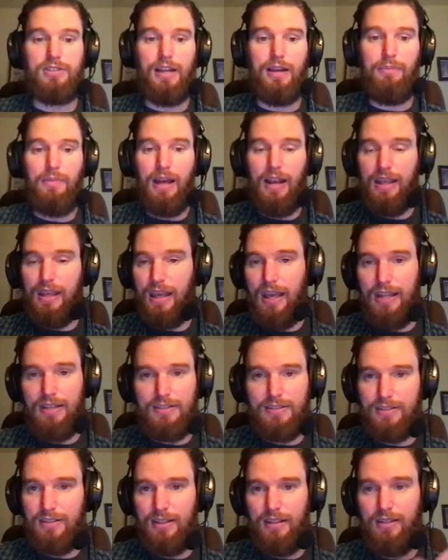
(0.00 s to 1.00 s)
I'm not
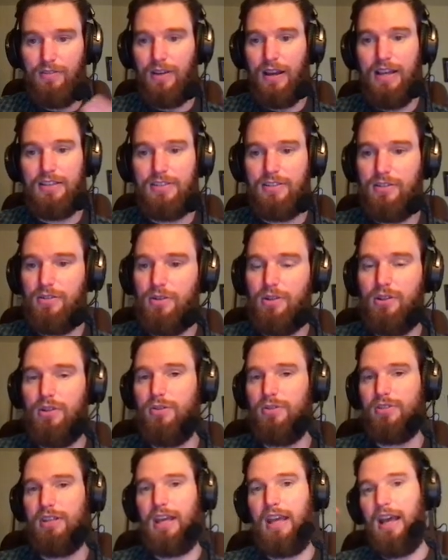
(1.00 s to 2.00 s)
against advising you to
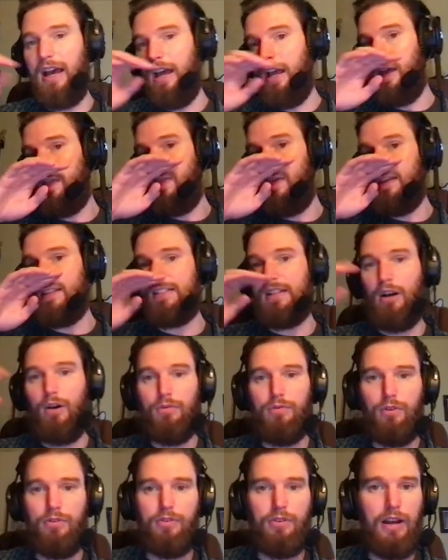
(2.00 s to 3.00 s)
use AI. I think it's
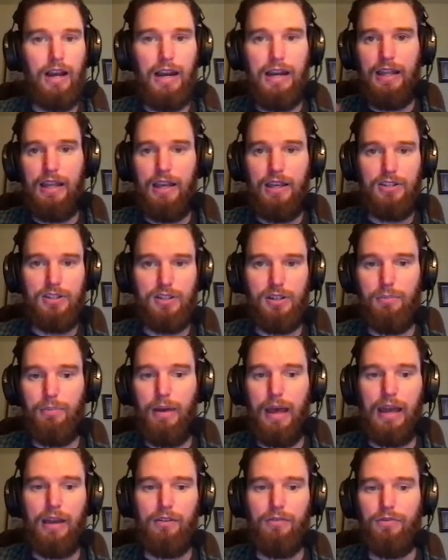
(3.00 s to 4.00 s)
helpful for ideation and
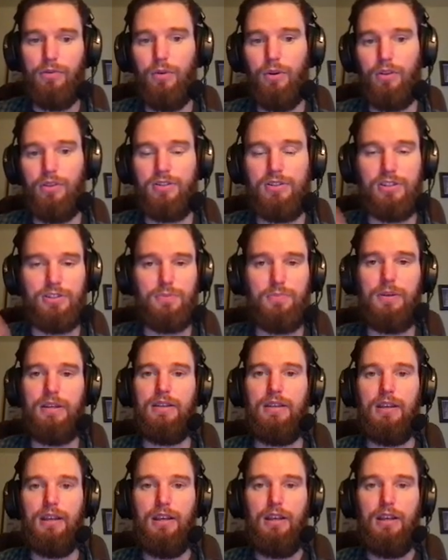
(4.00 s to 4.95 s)
back and forth. Just be,